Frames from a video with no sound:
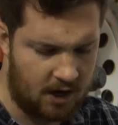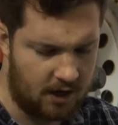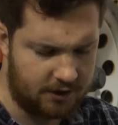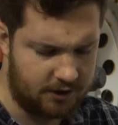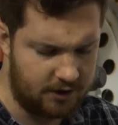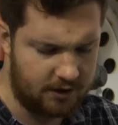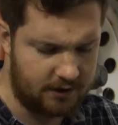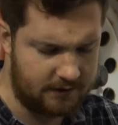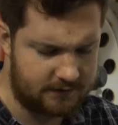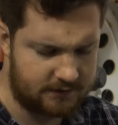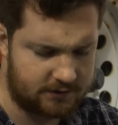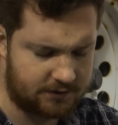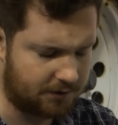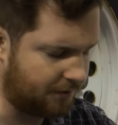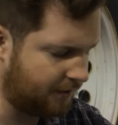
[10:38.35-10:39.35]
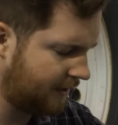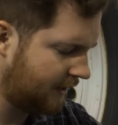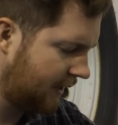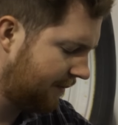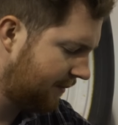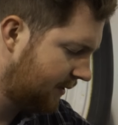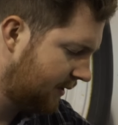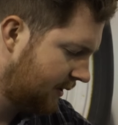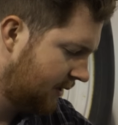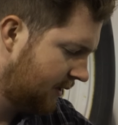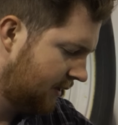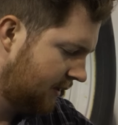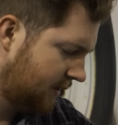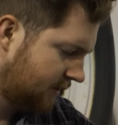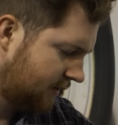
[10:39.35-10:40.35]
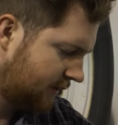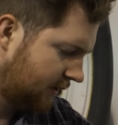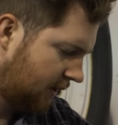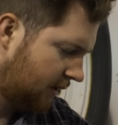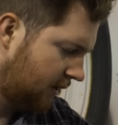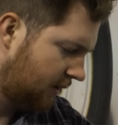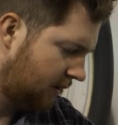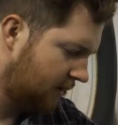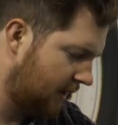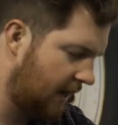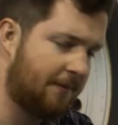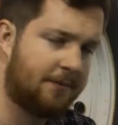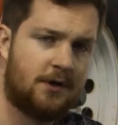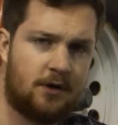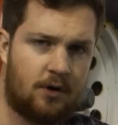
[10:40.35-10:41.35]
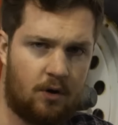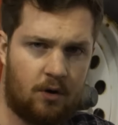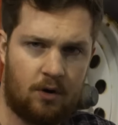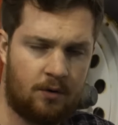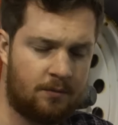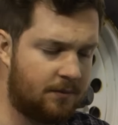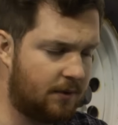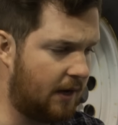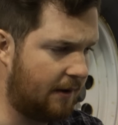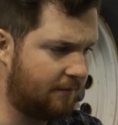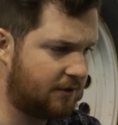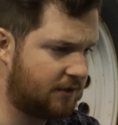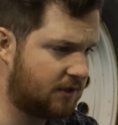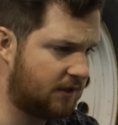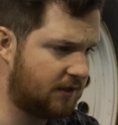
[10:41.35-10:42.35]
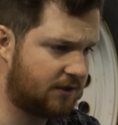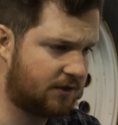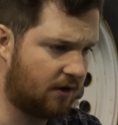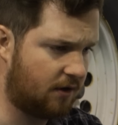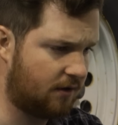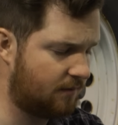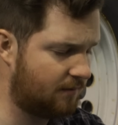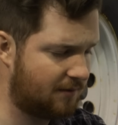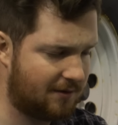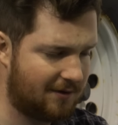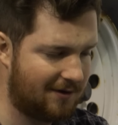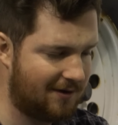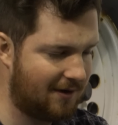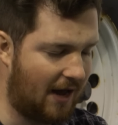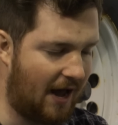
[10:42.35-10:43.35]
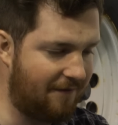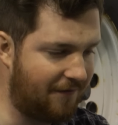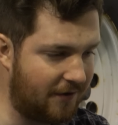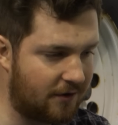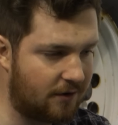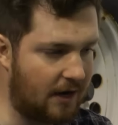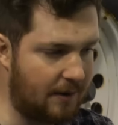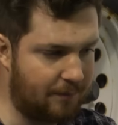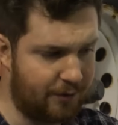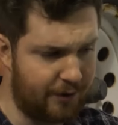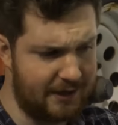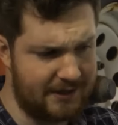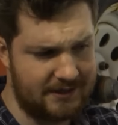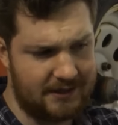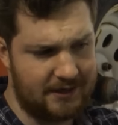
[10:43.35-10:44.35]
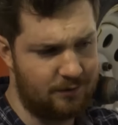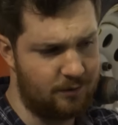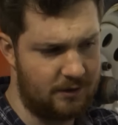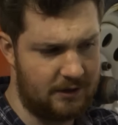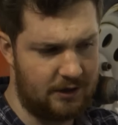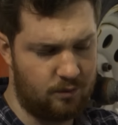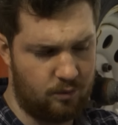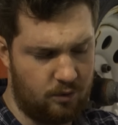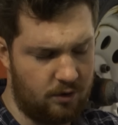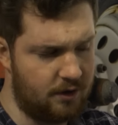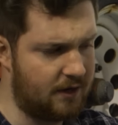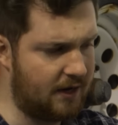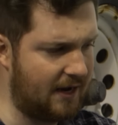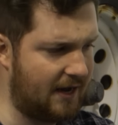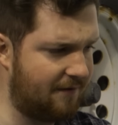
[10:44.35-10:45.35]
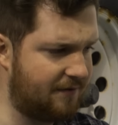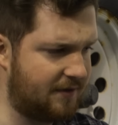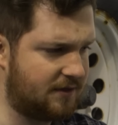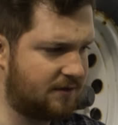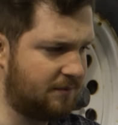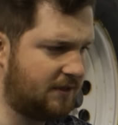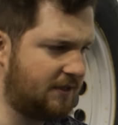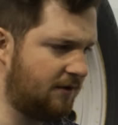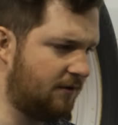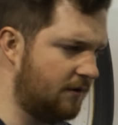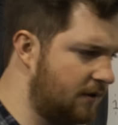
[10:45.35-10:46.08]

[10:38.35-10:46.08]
good. It's screwing up. So I'm going to go home. I'm just going to start. I figured I'd print it in wood. I have this material